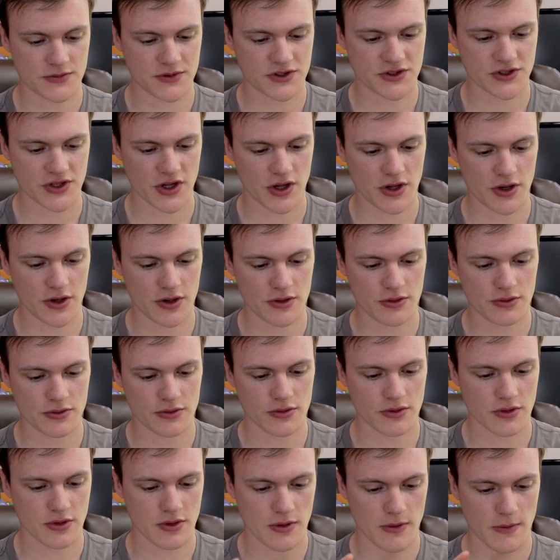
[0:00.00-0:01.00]
So
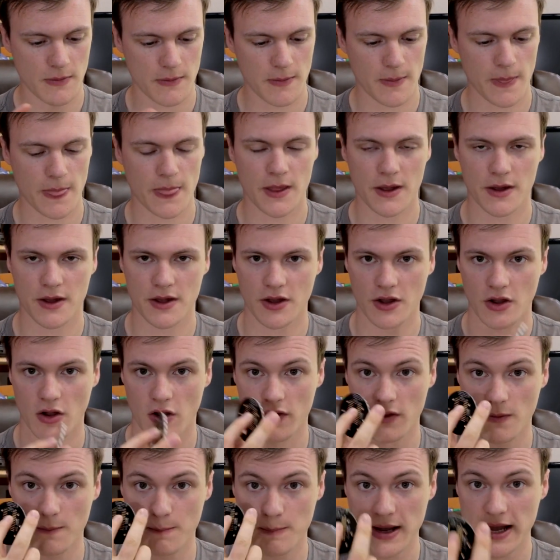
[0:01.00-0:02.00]

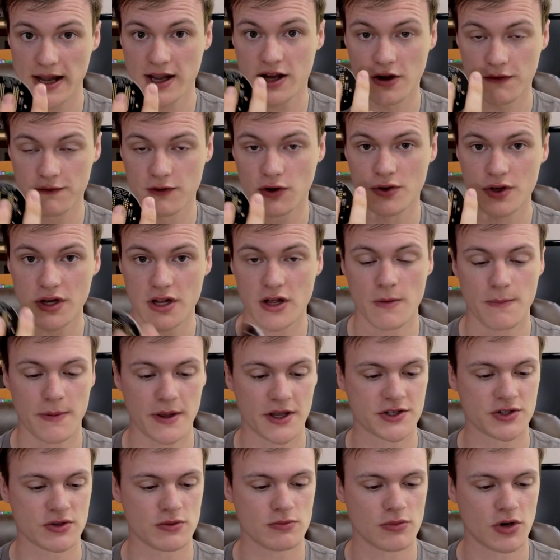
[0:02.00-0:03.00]
on the back of your
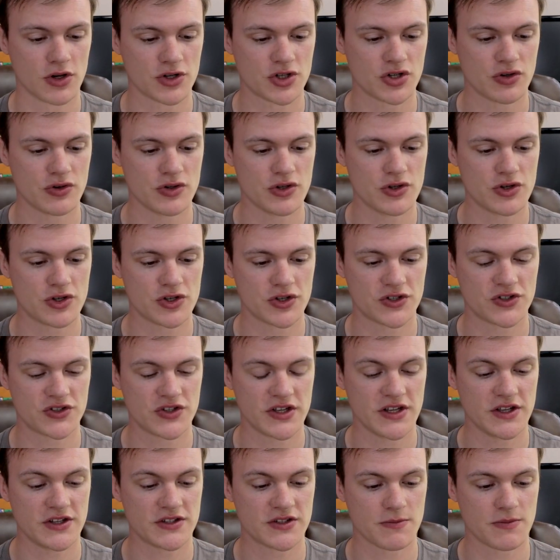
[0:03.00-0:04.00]
NeoPixel module, you should
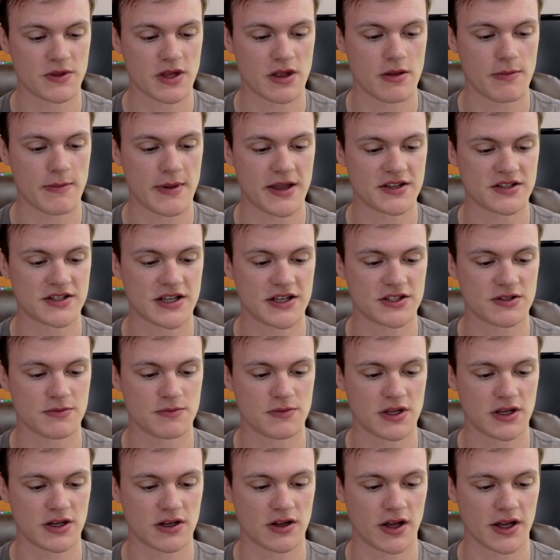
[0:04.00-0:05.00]
see something that may say
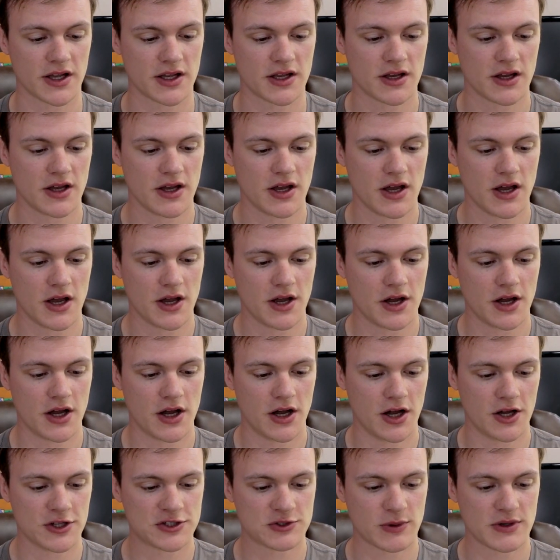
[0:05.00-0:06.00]
something like
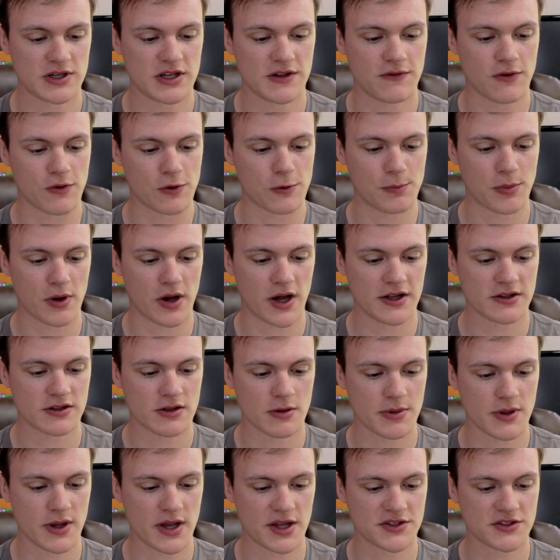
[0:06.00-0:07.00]
24 by
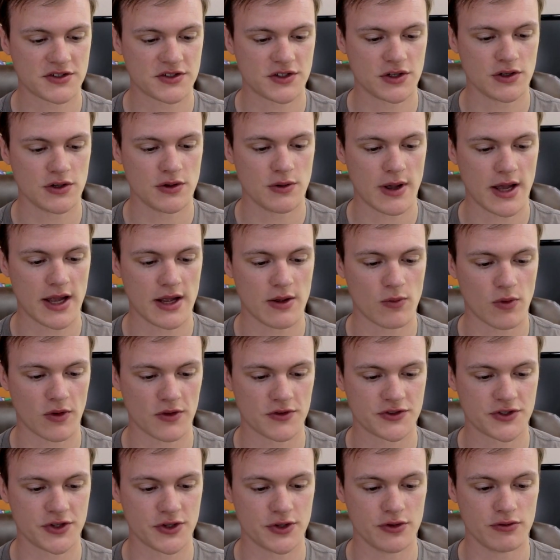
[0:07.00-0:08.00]

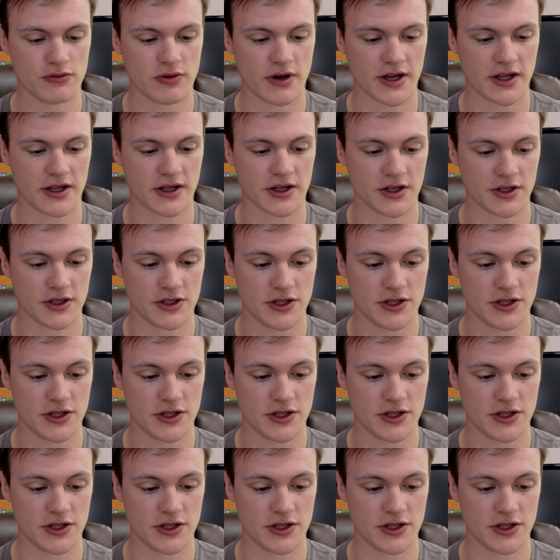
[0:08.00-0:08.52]
WS2812 ring